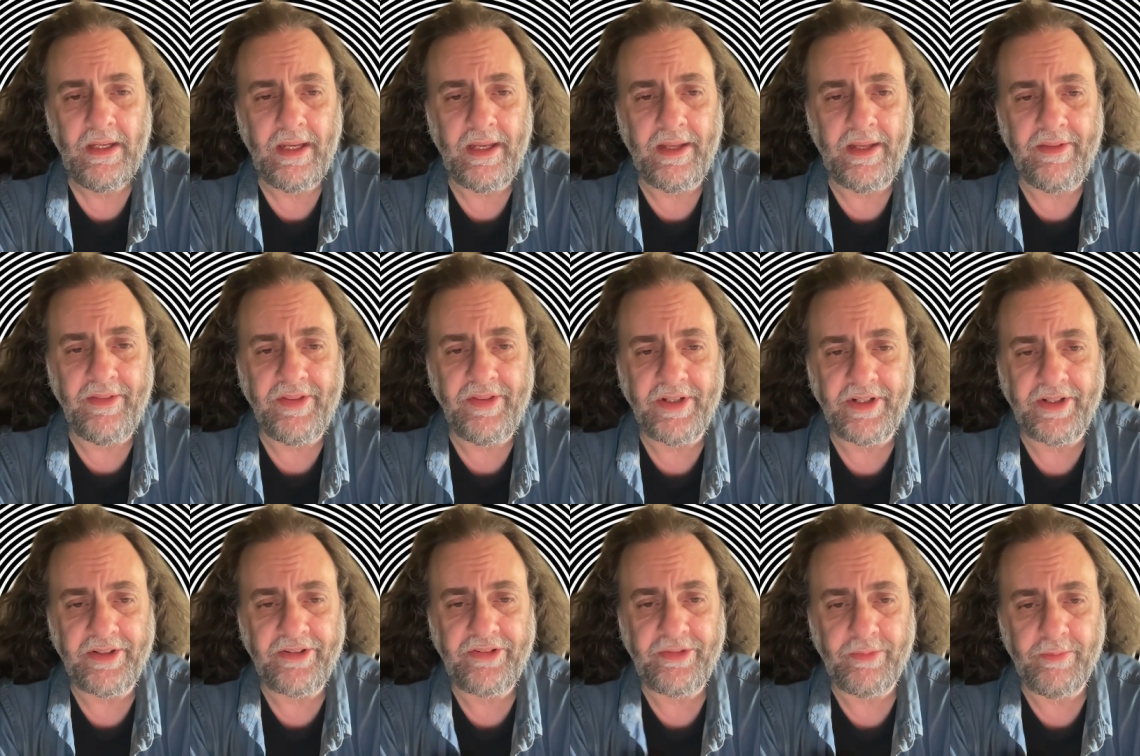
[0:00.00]
and
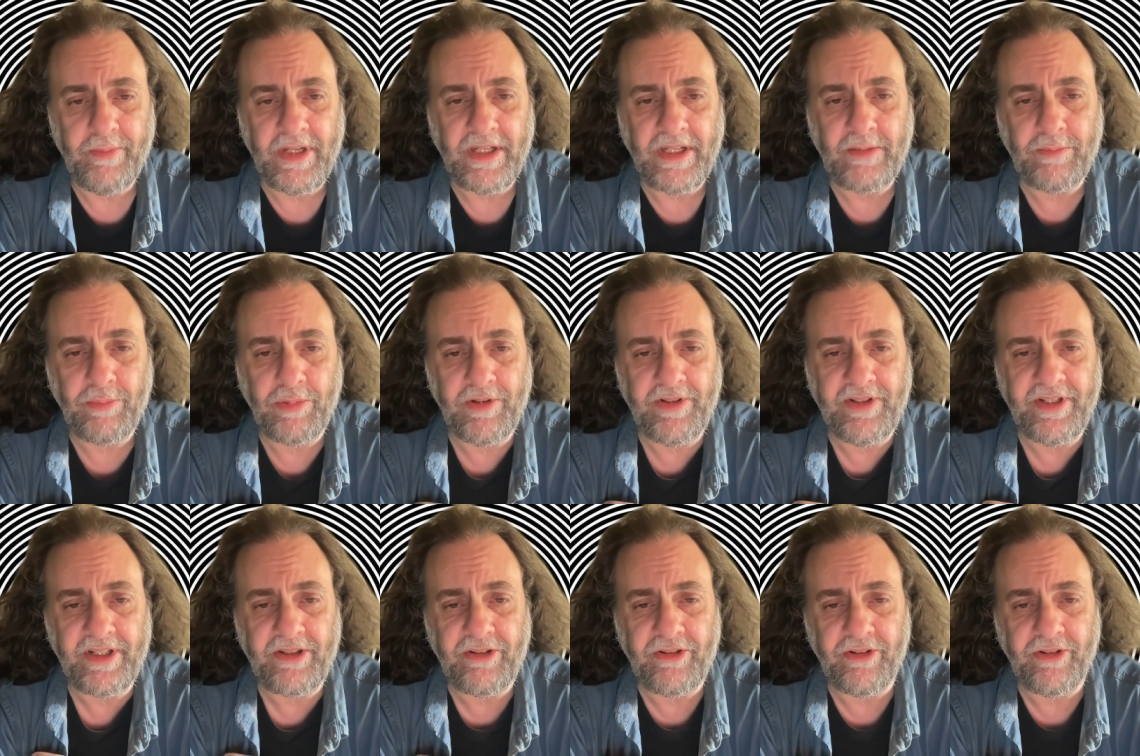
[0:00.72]
thus make
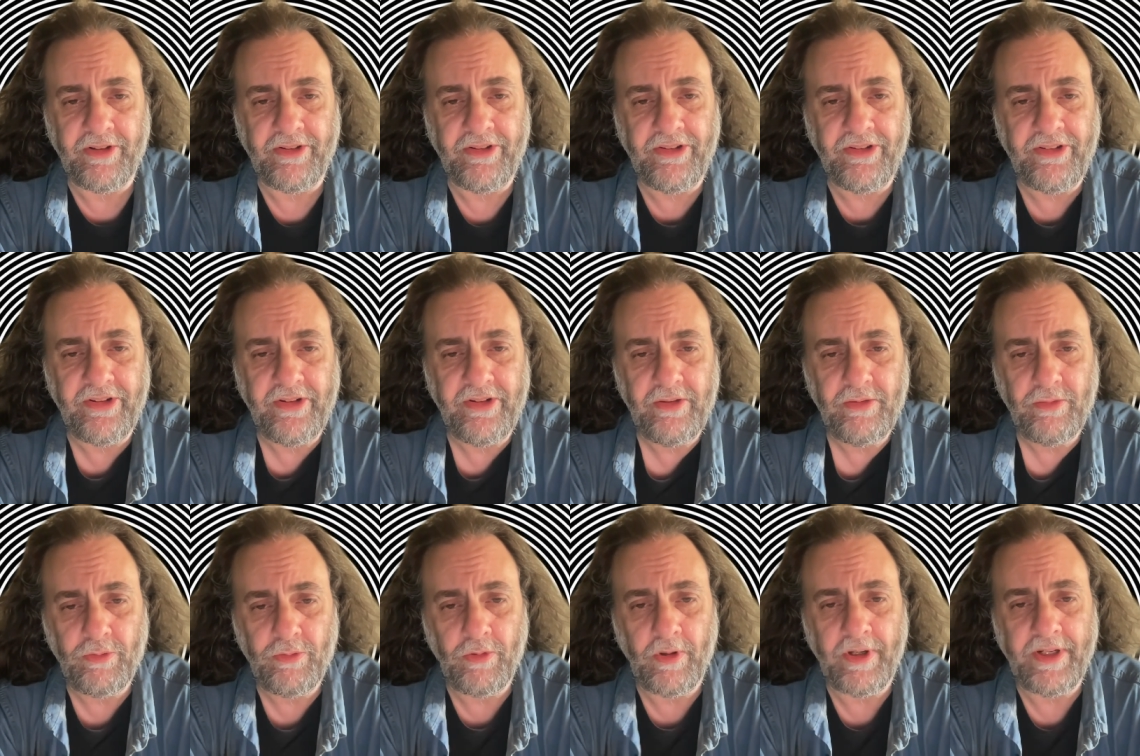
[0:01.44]
predictions,
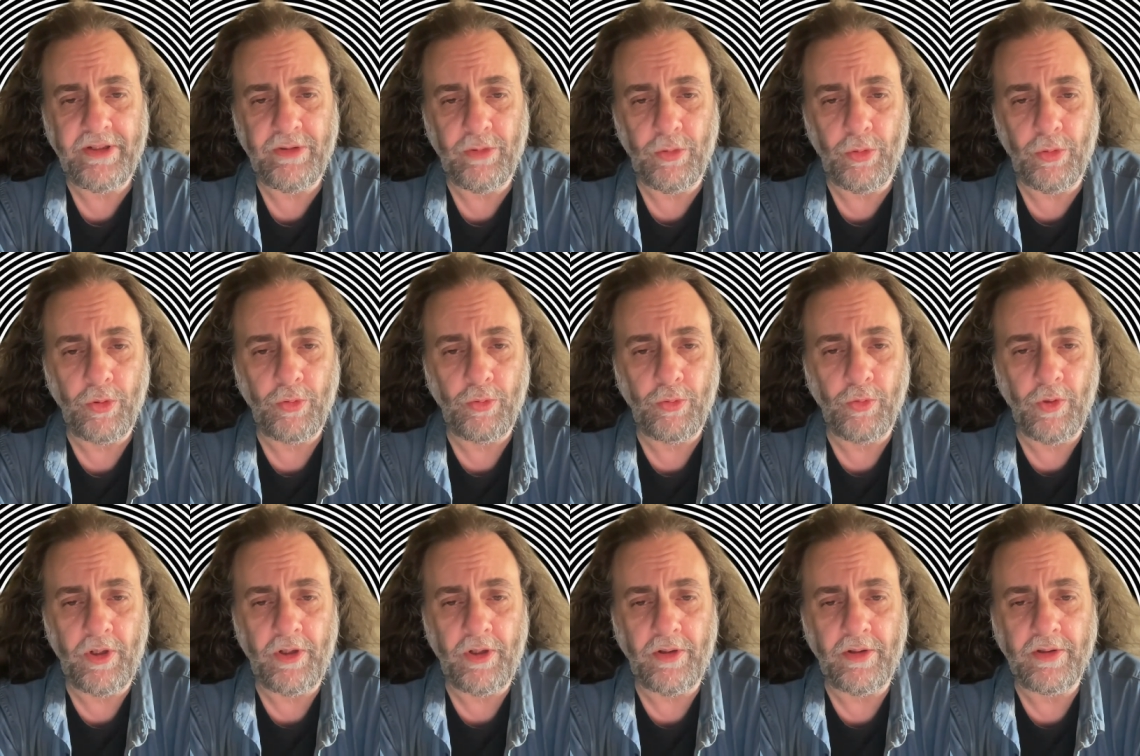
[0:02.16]
right or
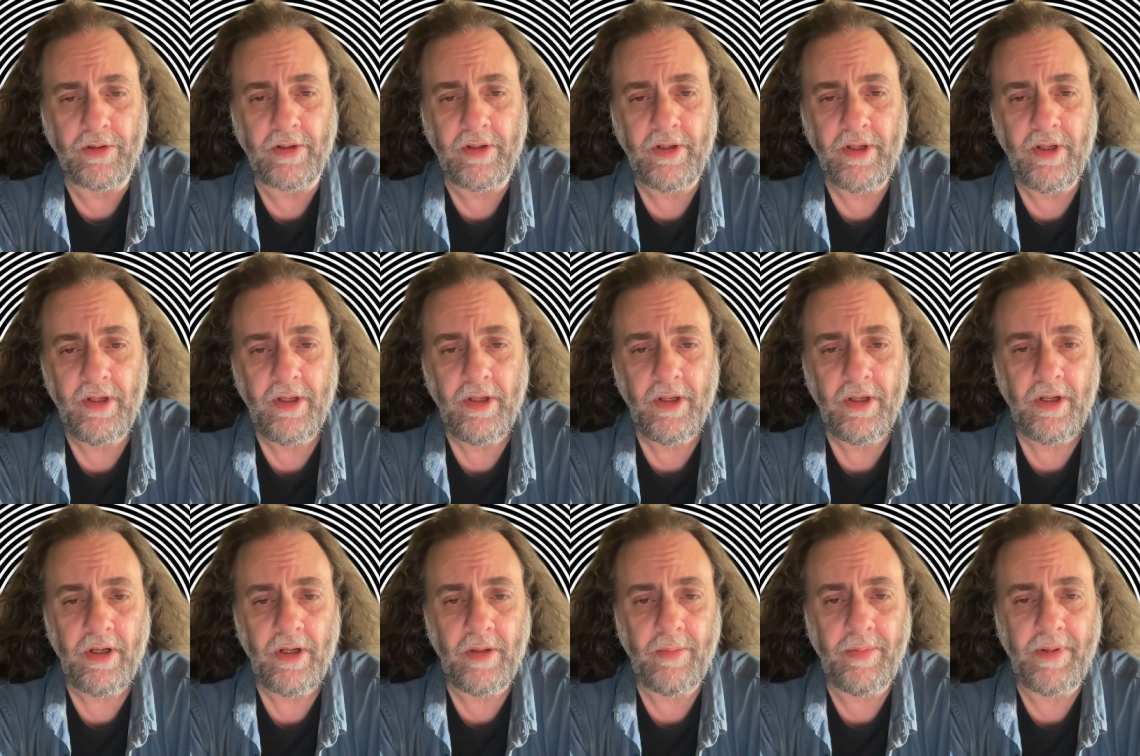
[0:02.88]
wrong,
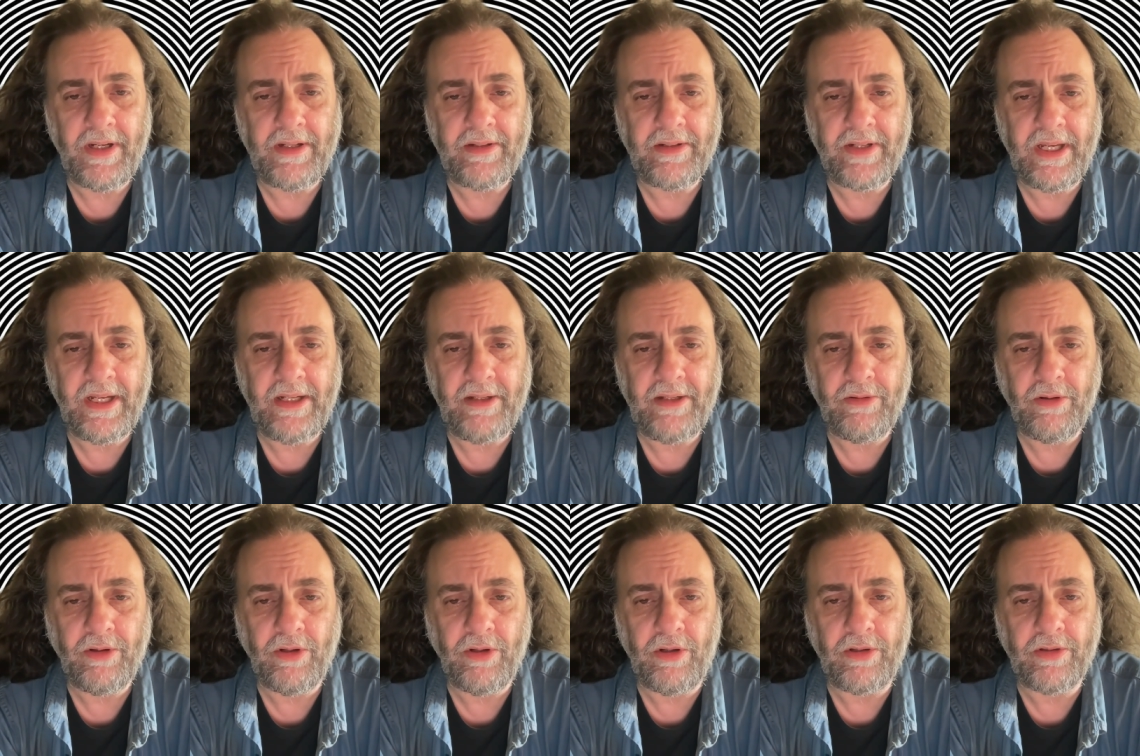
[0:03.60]
about how
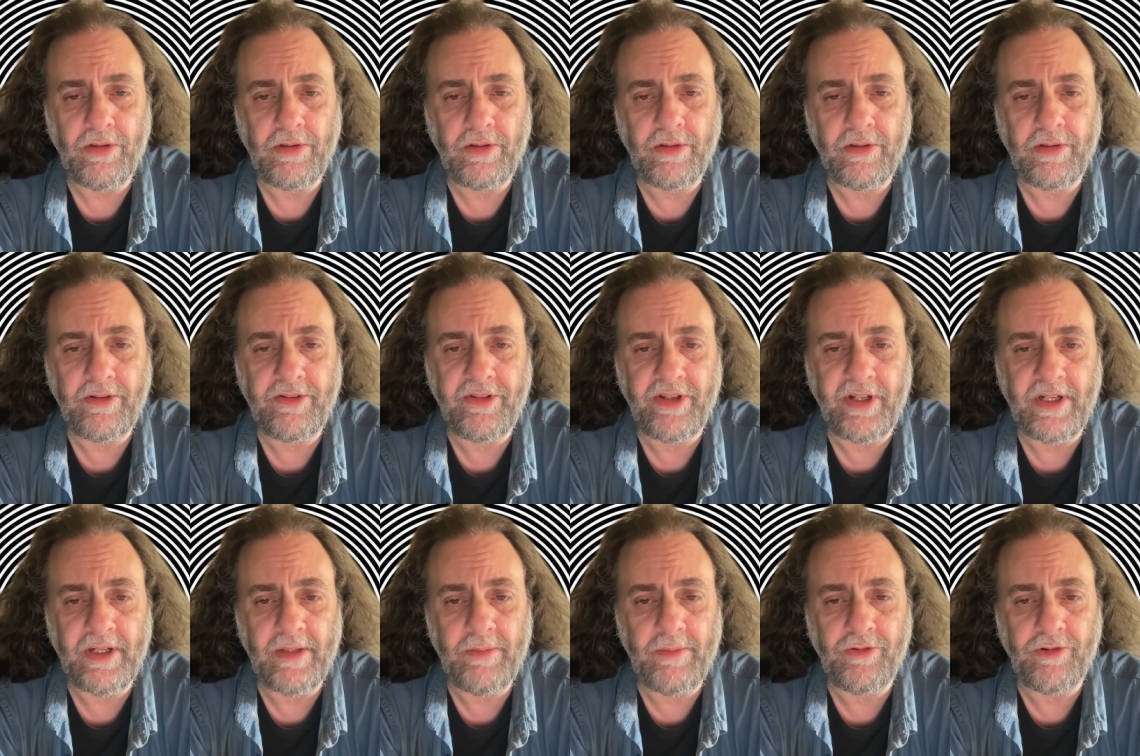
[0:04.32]
longer
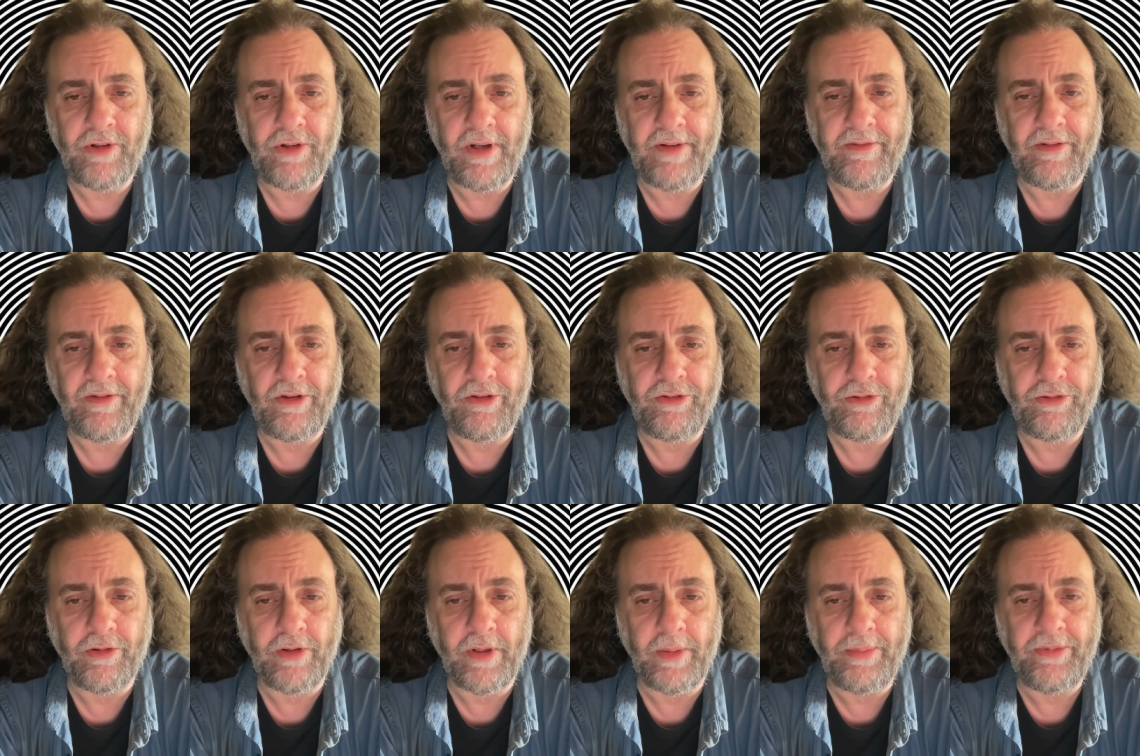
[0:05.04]
time travel
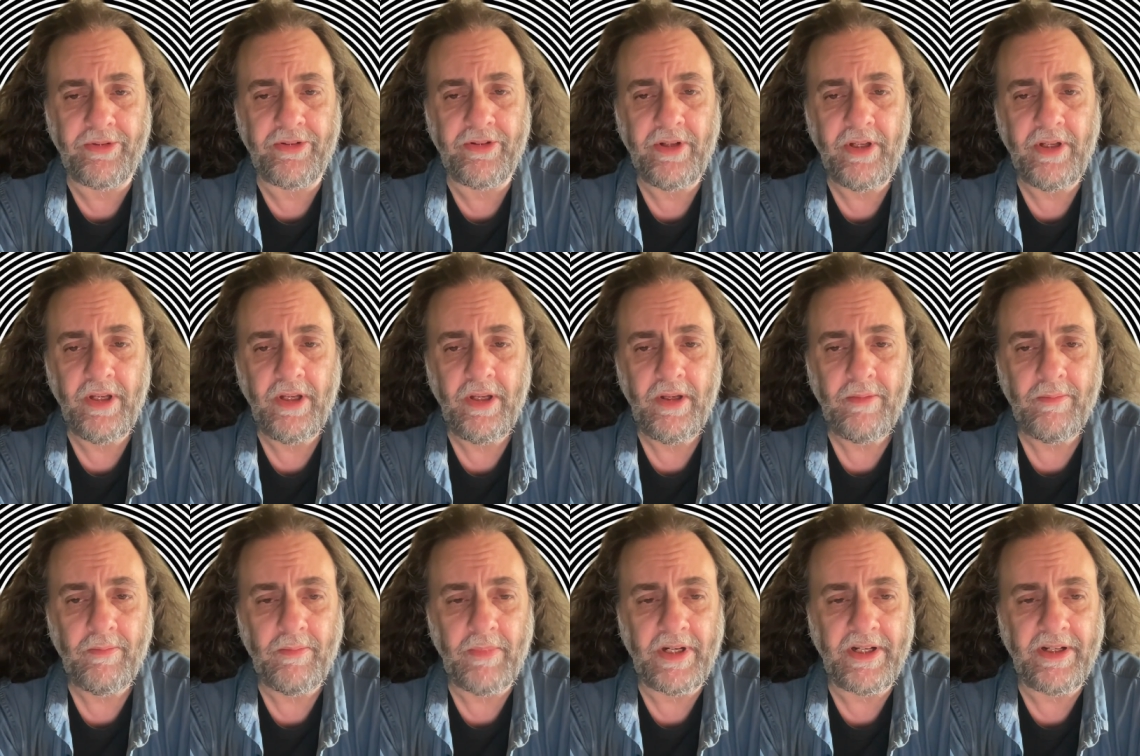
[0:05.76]
trips
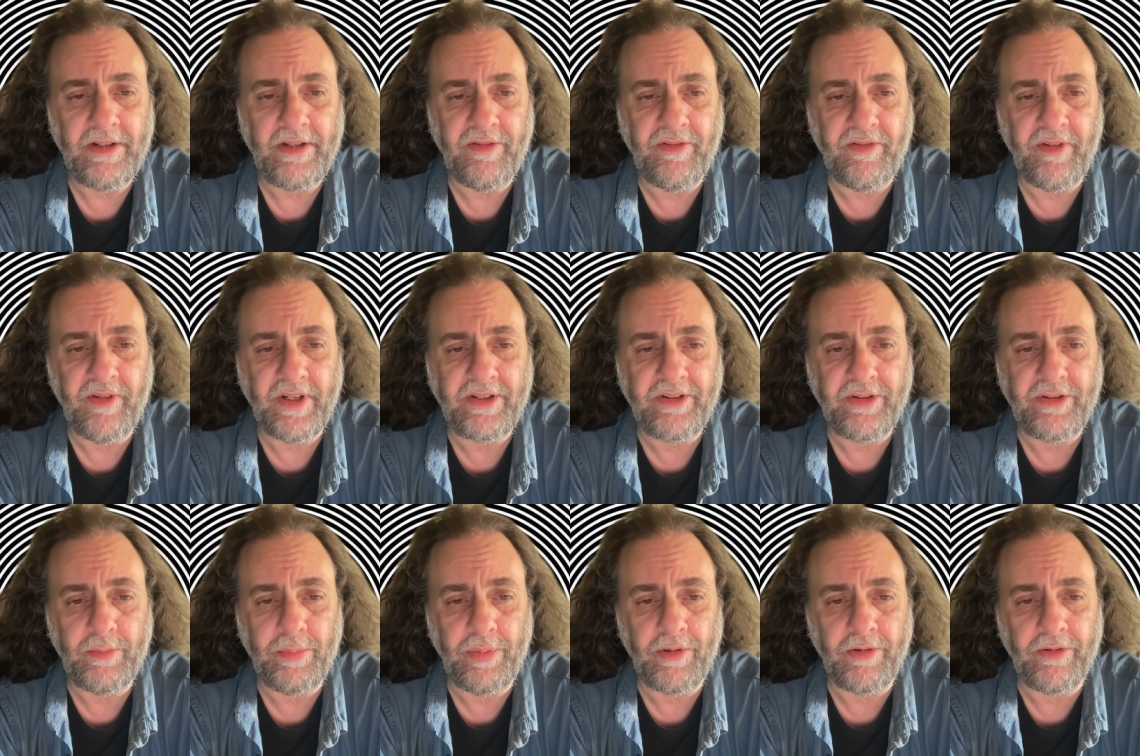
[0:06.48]
might
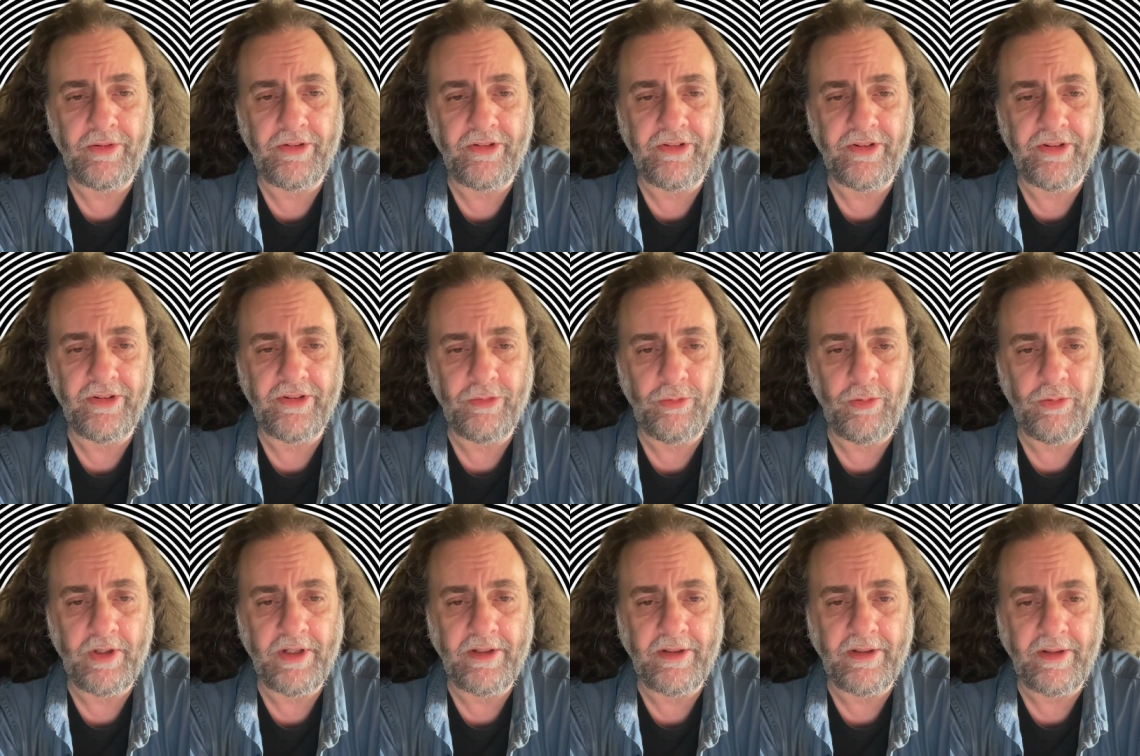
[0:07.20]
affect a person as
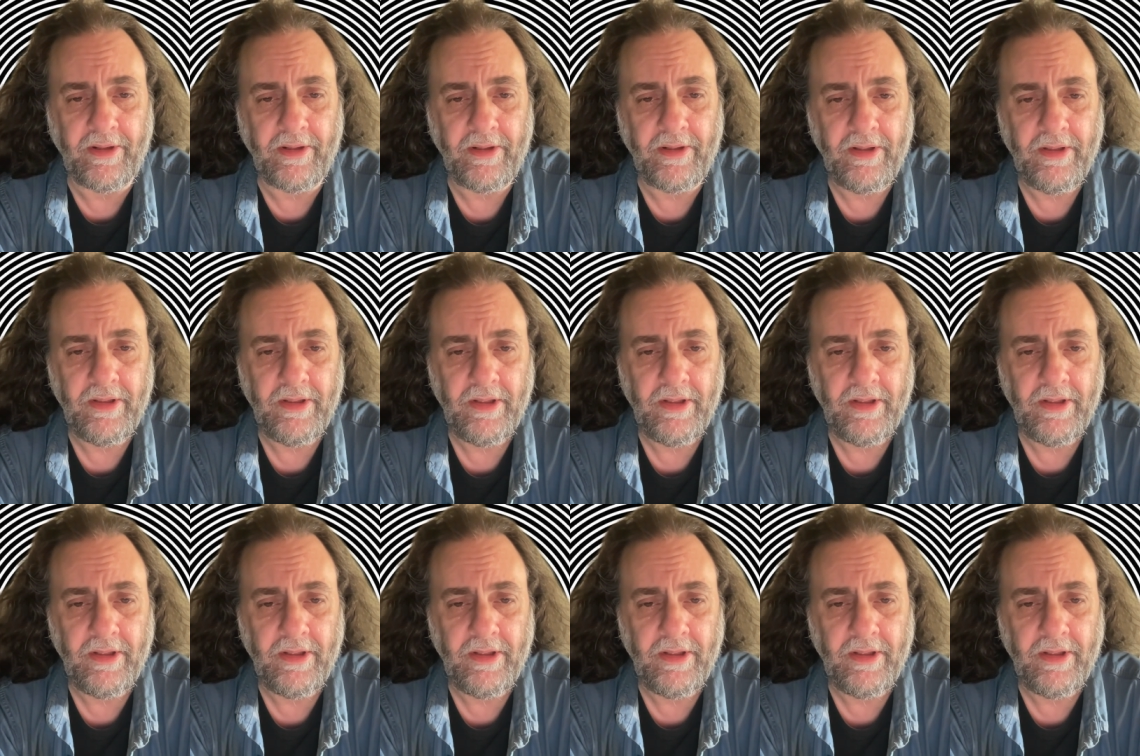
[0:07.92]
well.